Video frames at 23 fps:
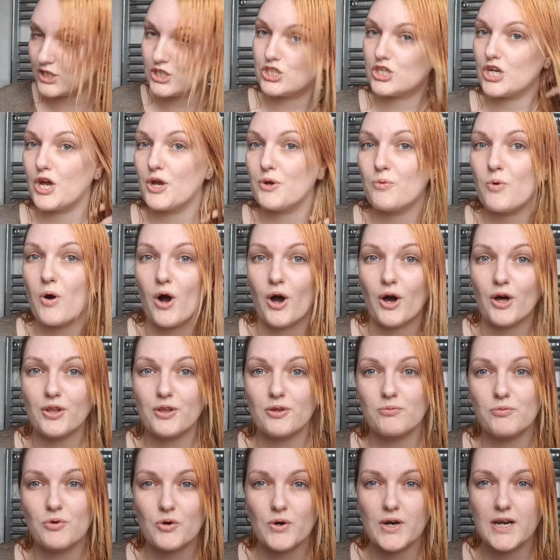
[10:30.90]
Do you know what?
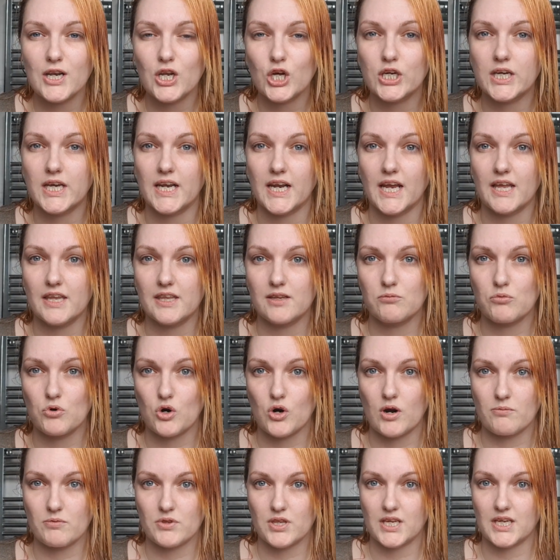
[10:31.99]
The more I look at it, the
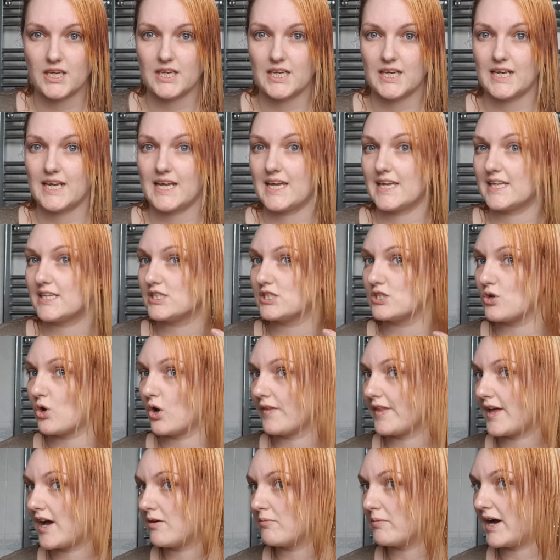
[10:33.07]
more I'm thinking it's
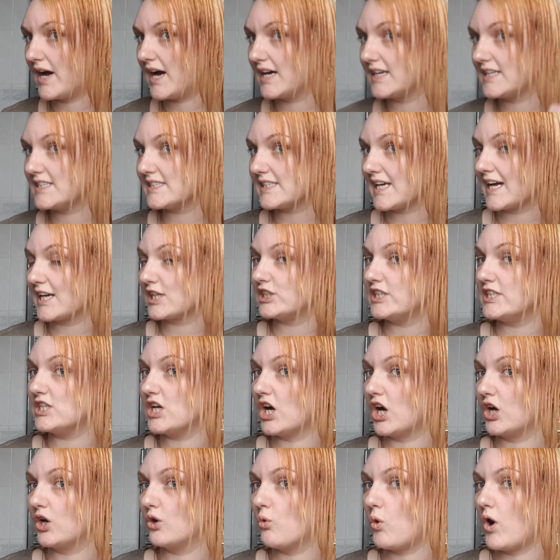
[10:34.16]
not that bad. It's actually
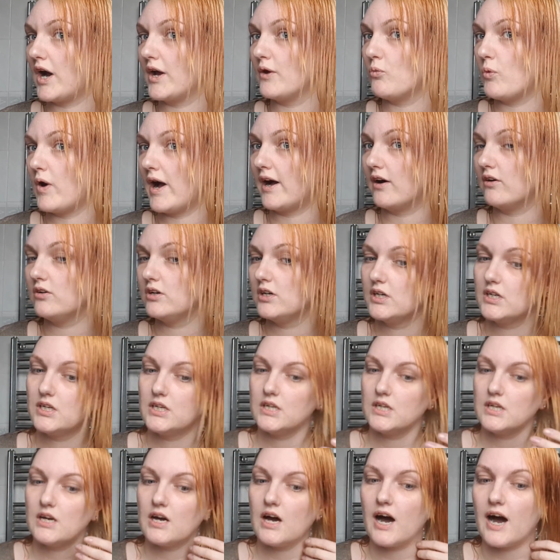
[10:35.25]
done quite well.
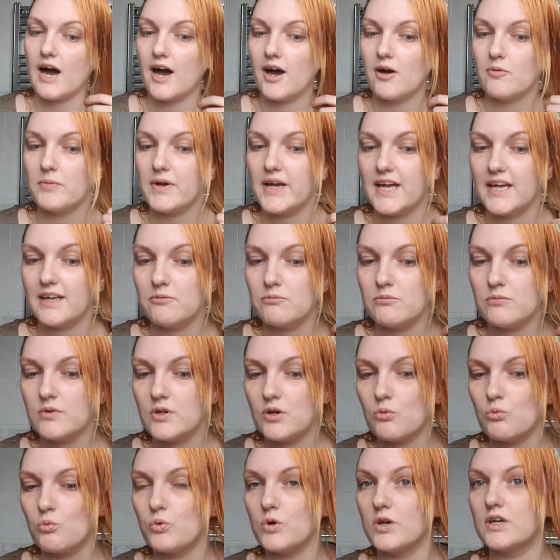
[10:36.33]
It
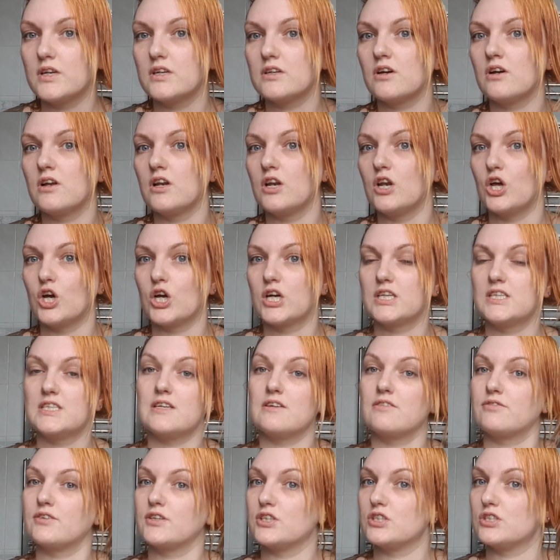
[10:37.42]
would look
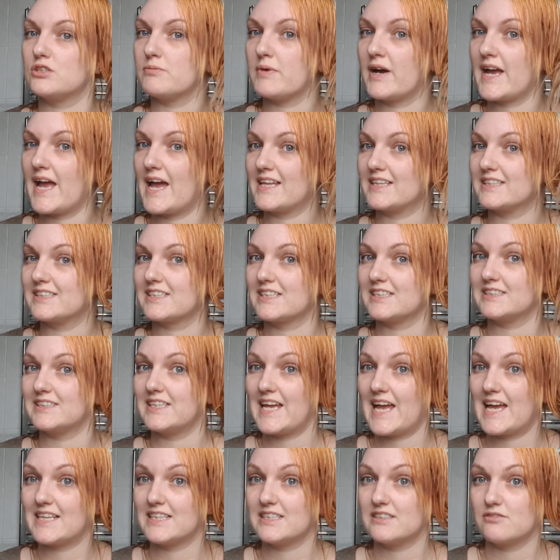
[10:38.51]
different to my ends because
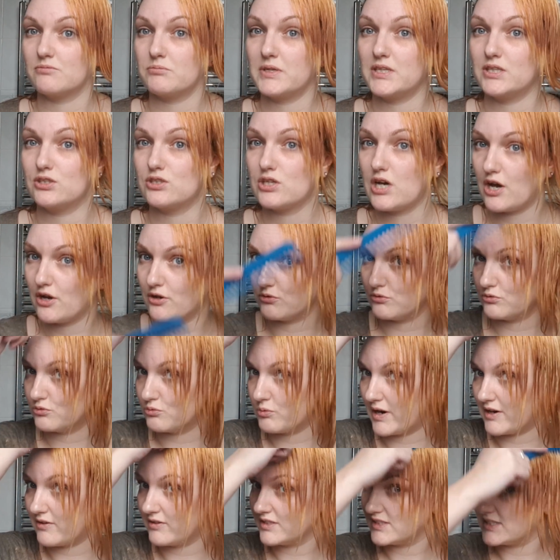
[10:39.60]
the ends have been toned,
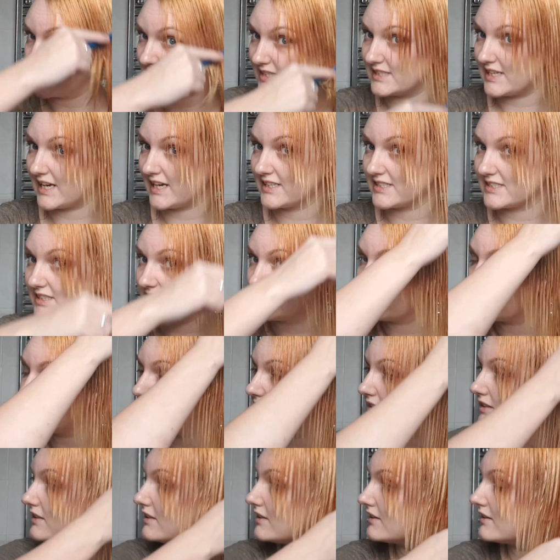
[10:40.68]
whereas this hasn't.
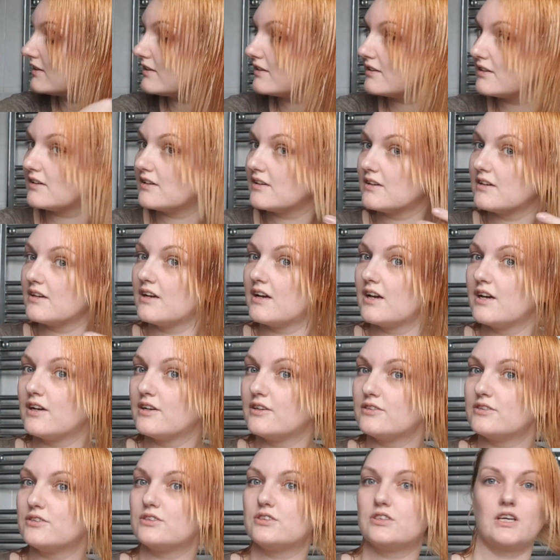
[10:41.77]

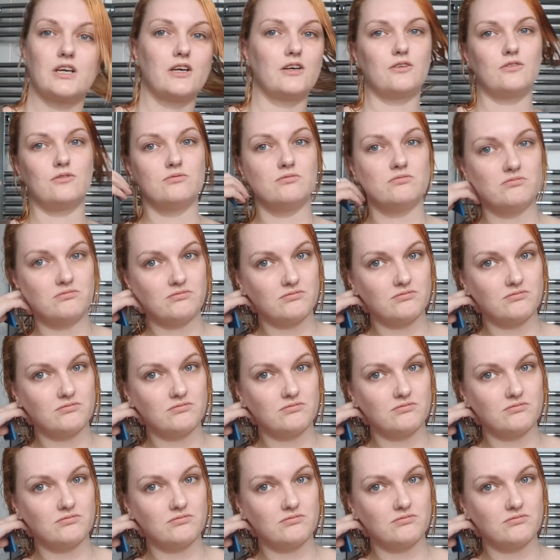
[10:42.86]
So